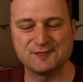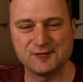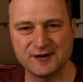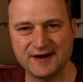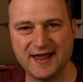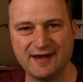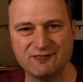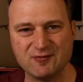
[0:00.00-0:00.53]
And
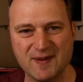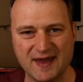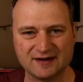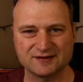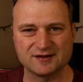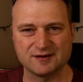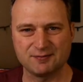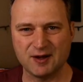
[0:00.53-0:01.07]
when he gave it
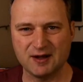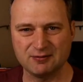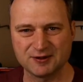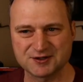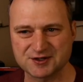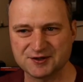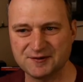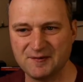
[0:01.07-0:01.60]
back to the
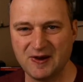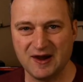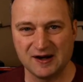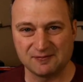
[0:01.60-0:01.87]
publisher,